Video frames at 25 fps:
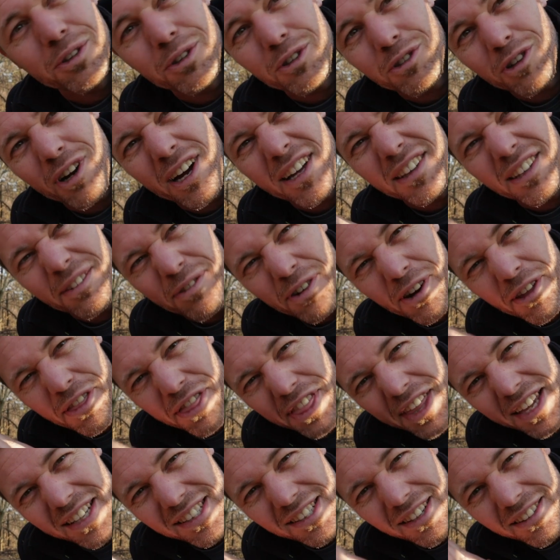to try different
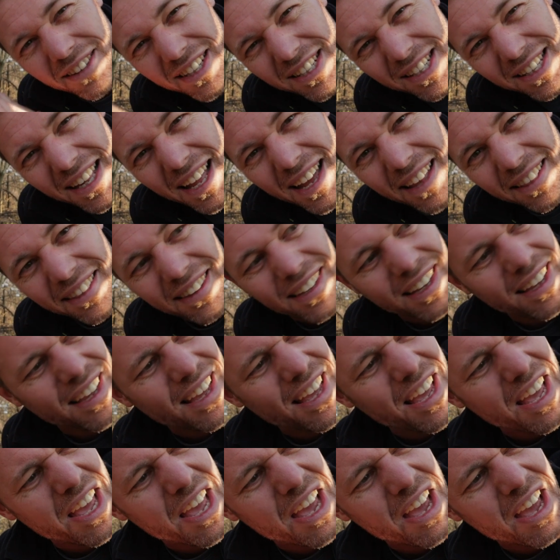things on this land,
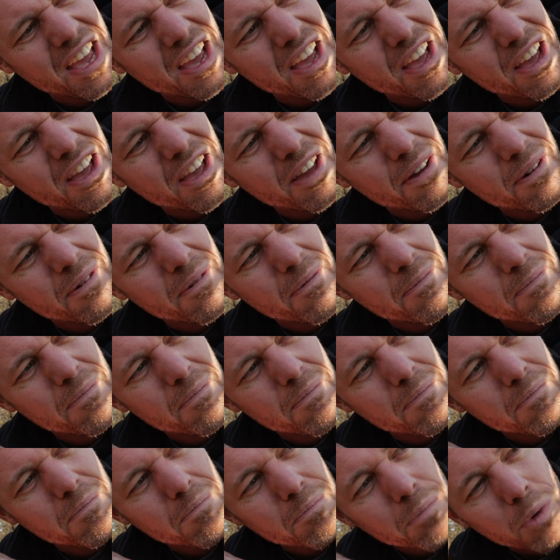
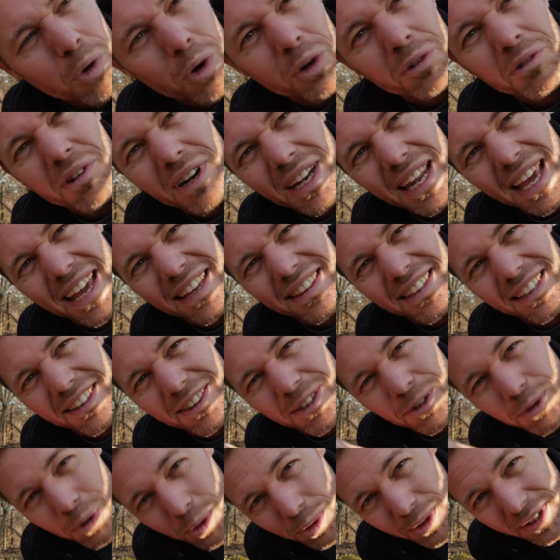more related
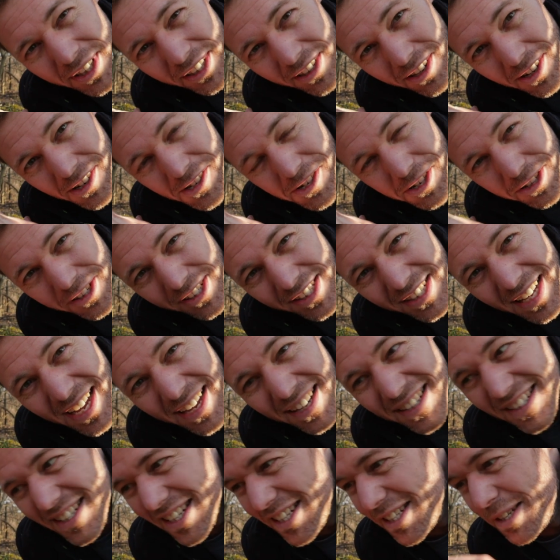to horticultural
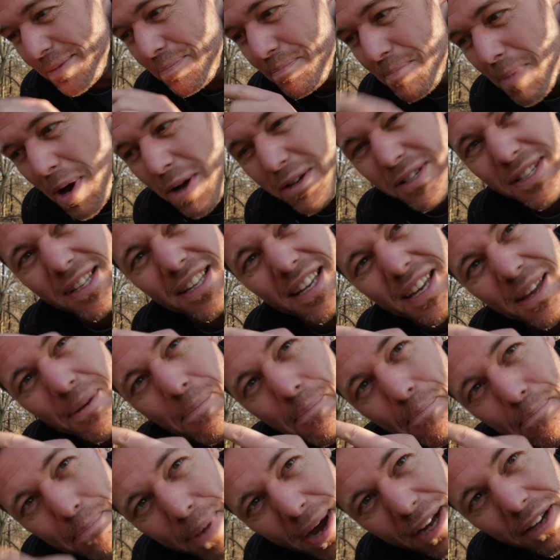sciences, mostly
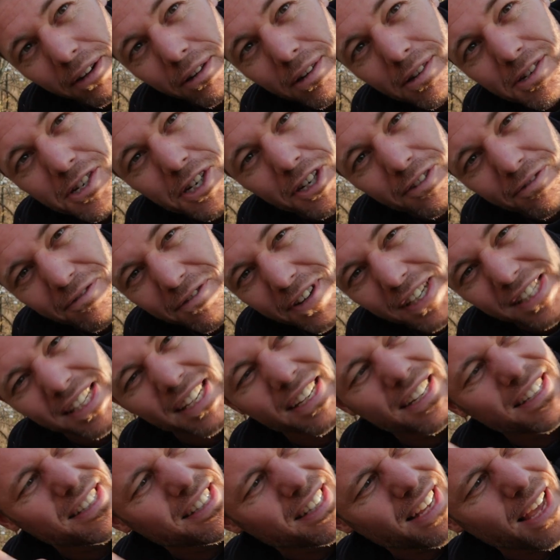biology,
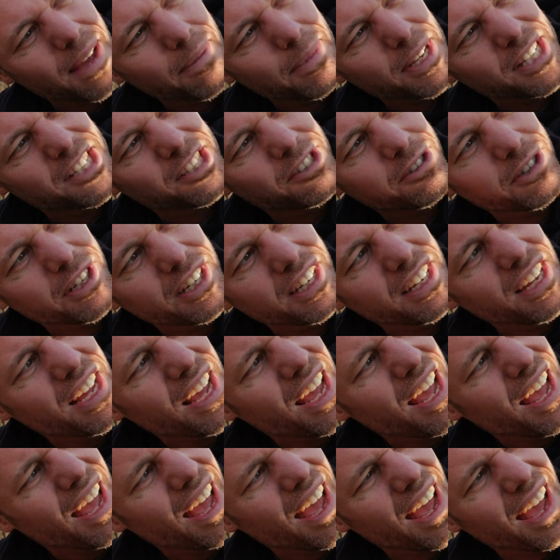physics, chemistry,
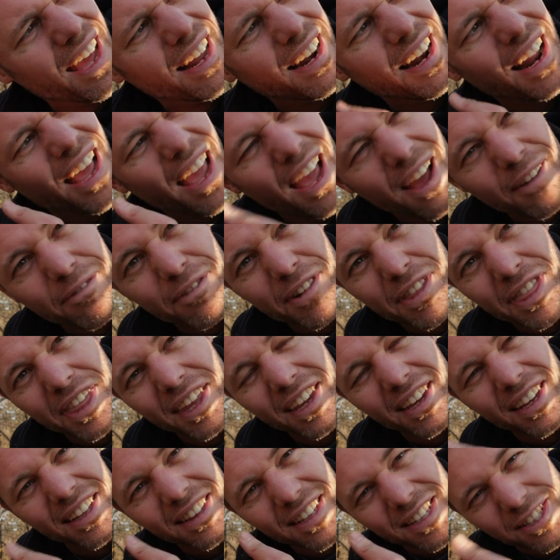and
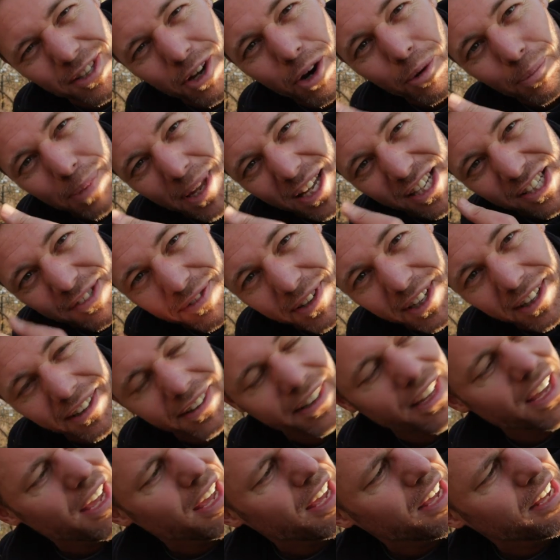everything in this complex field.
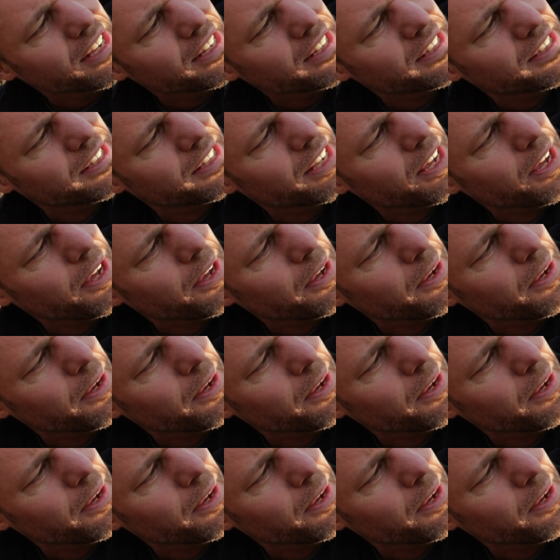So